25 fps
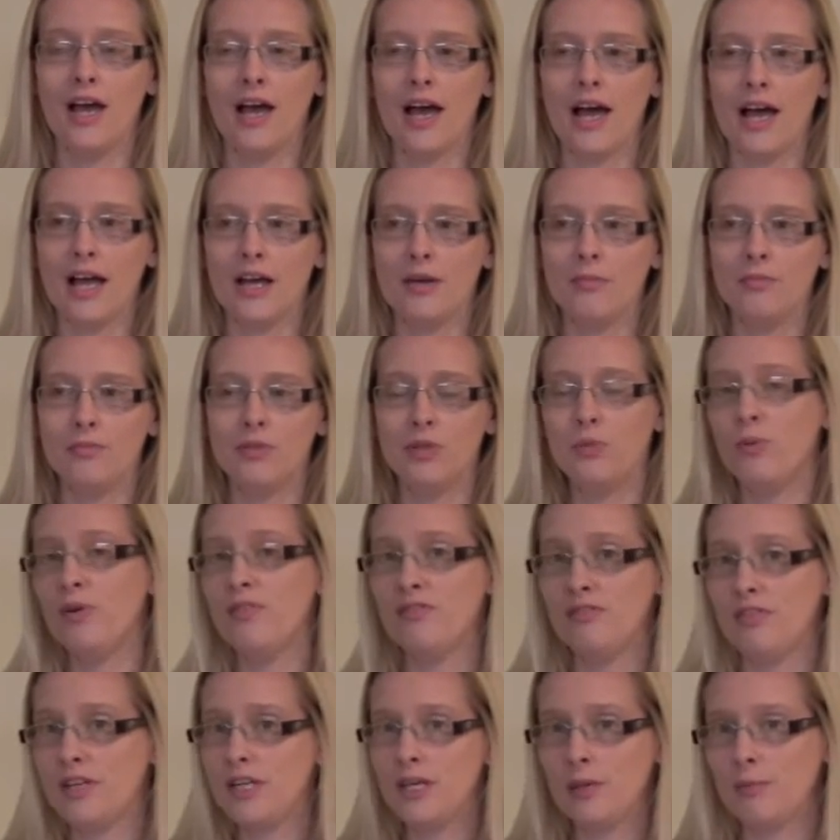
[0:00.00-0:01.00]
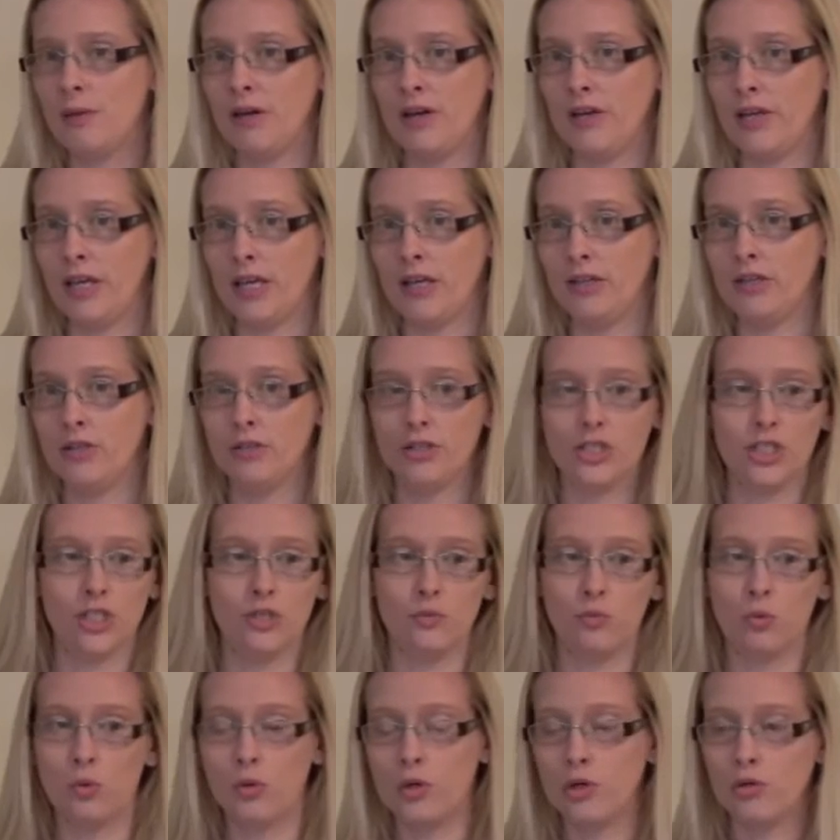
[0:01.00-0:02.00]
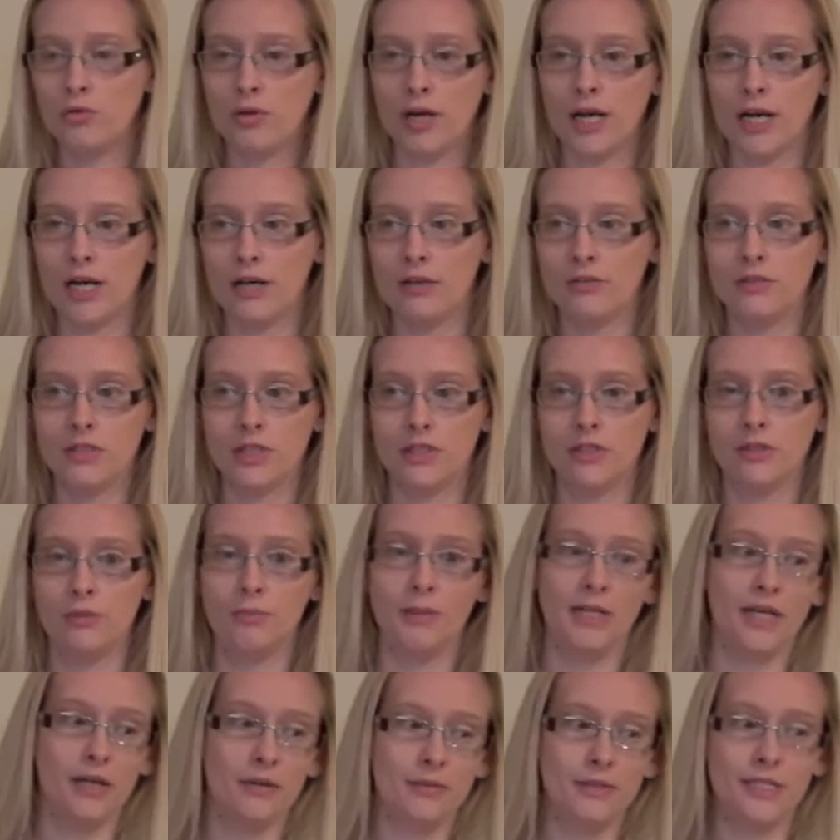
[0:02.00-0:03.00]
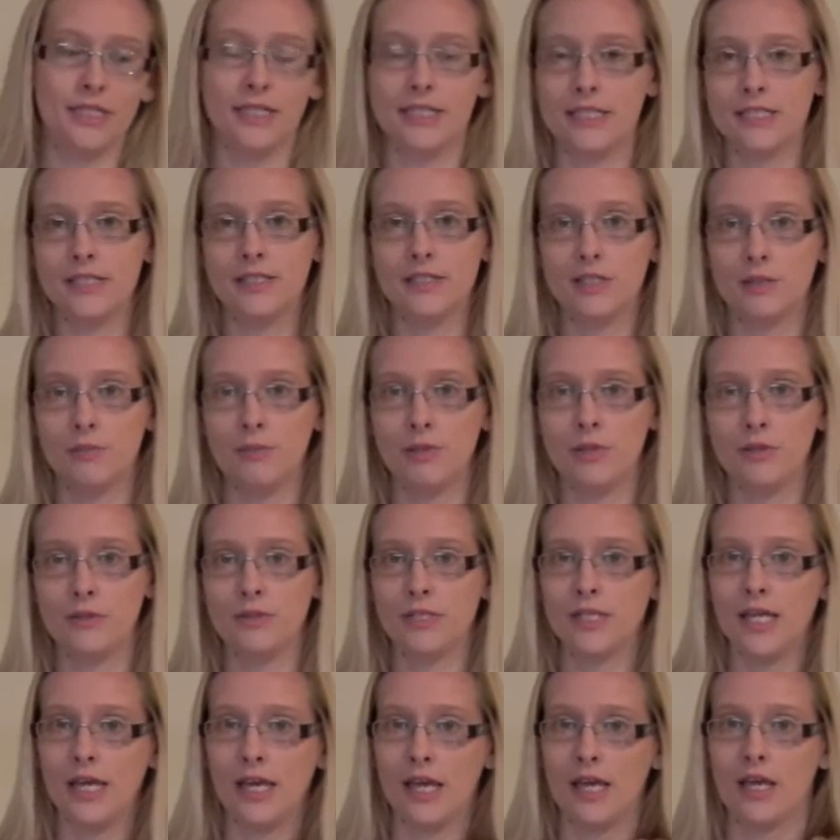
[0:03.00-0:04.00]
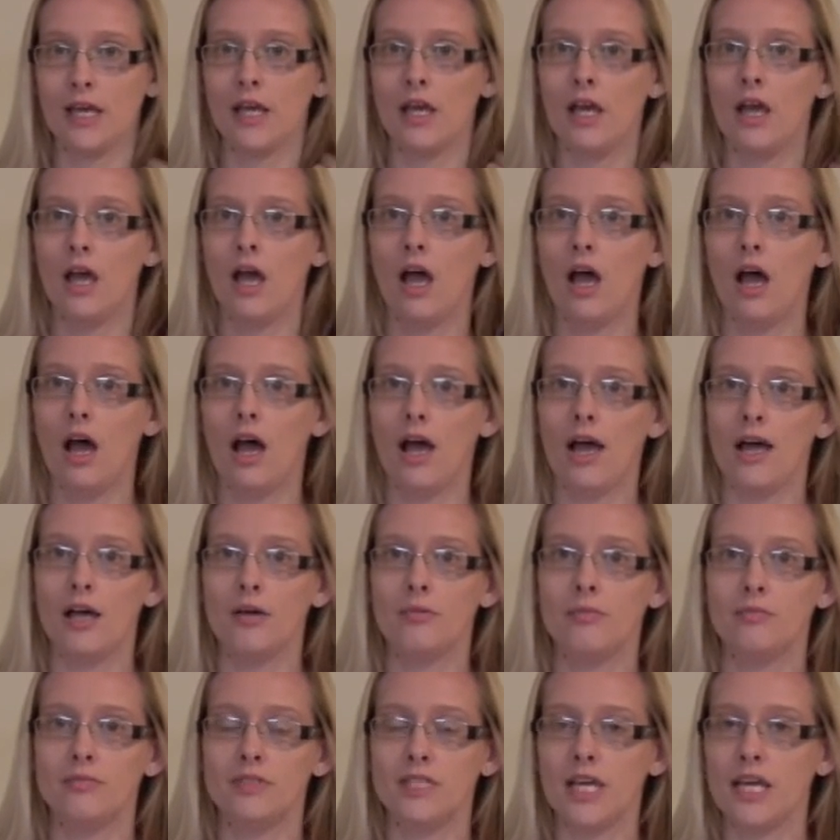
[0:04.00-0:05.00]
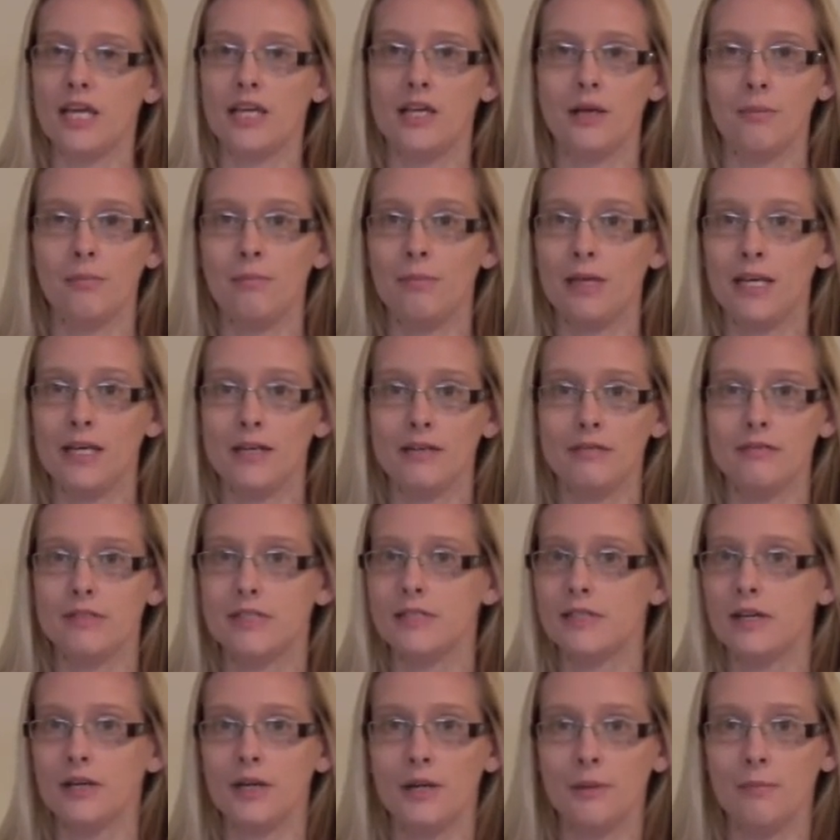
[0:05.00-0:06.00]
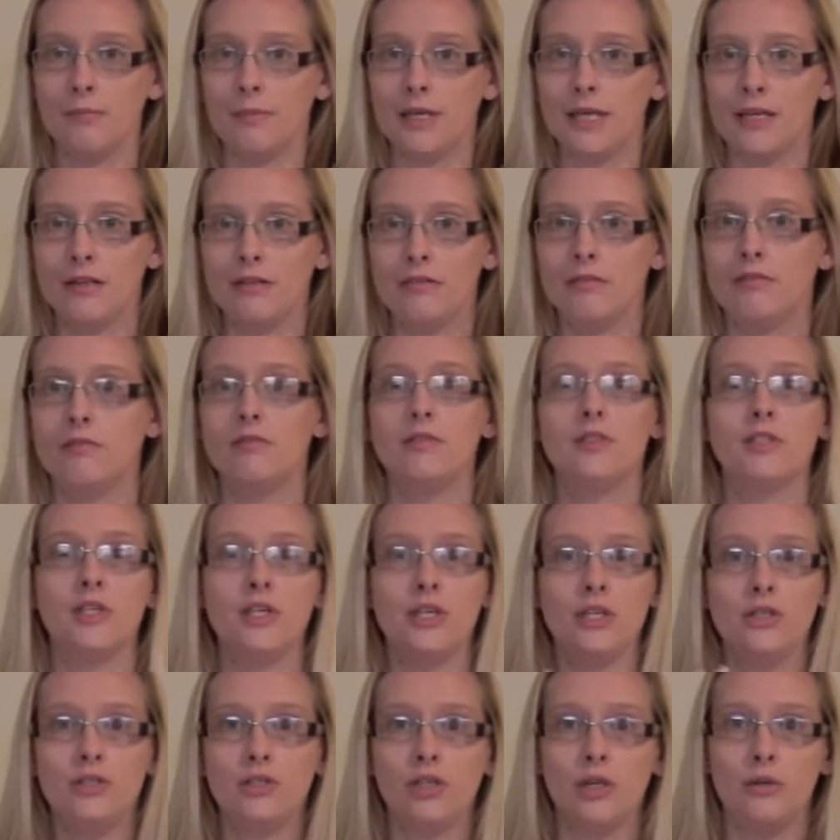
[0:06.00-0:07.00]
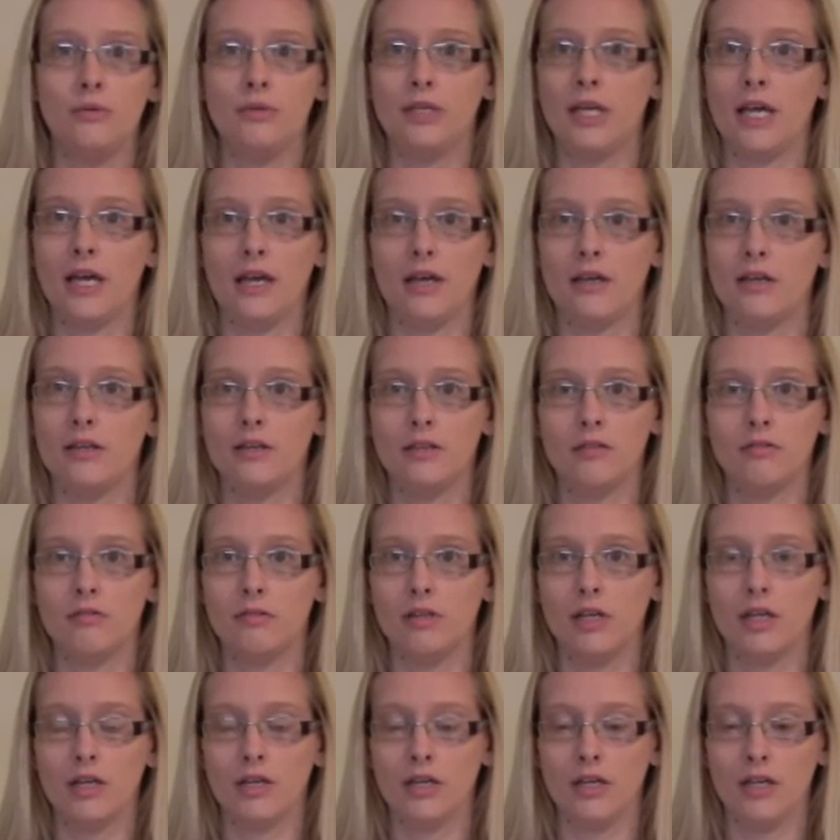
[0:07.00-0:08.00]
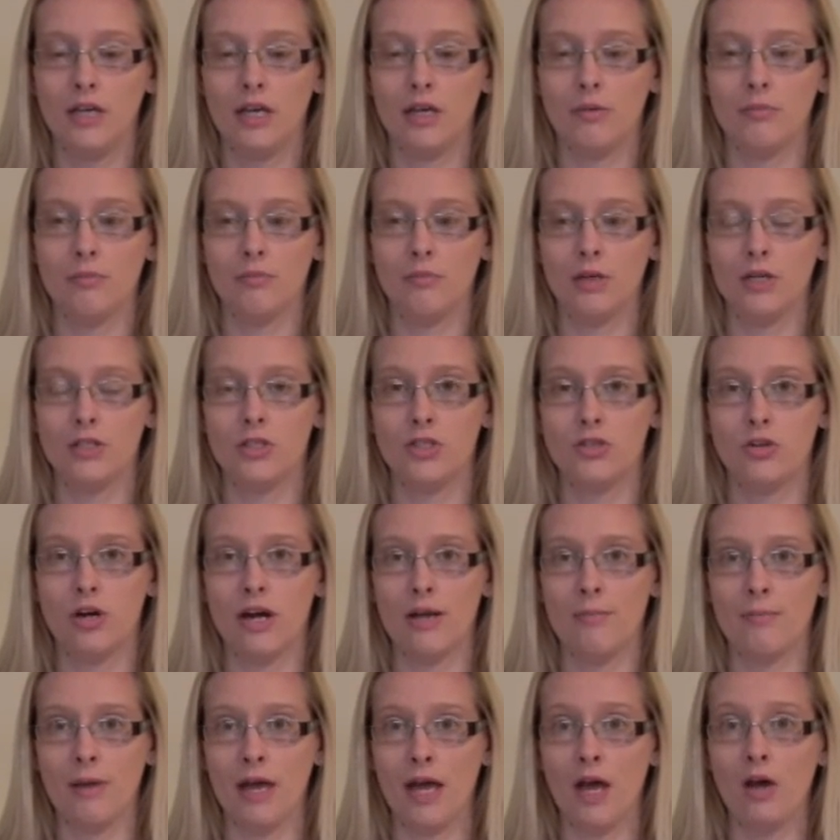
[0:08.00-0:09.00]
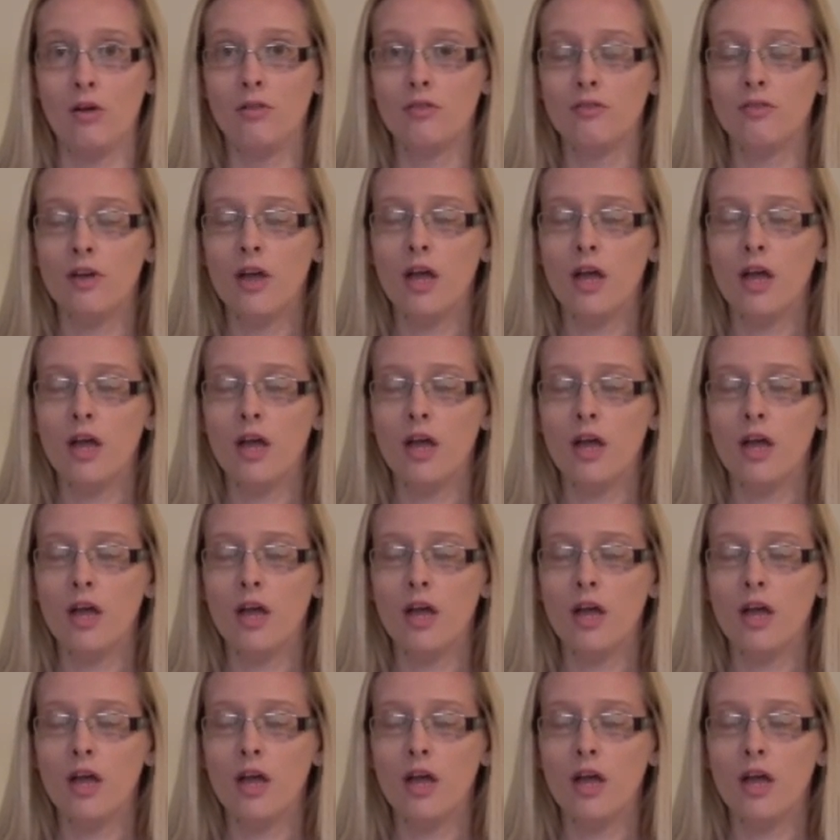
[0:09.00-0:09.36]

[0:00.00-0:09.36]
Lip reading: You won't think about it. You'll just walk around and you'll be able to listen to music. Take a mint, suck a mint so you don't get a dry mouth.